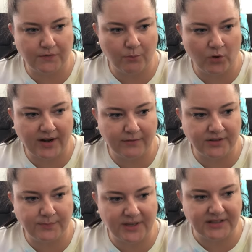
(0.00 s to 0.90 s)
from
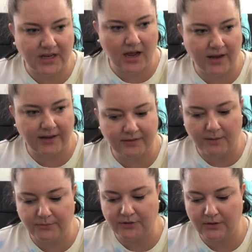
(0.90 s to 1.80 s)
whatever's been tying them.